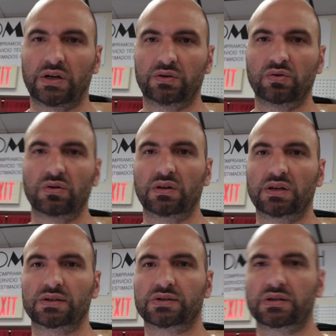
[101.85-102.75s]
doing
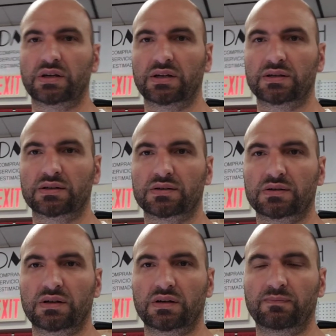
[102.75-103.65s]
this is,
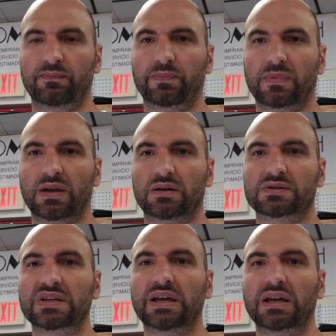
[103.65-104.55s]
I'd
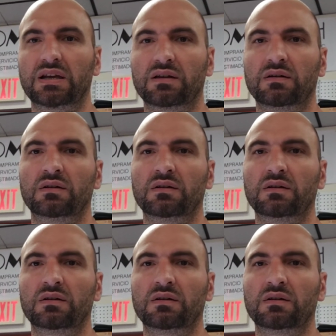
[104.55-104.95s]
say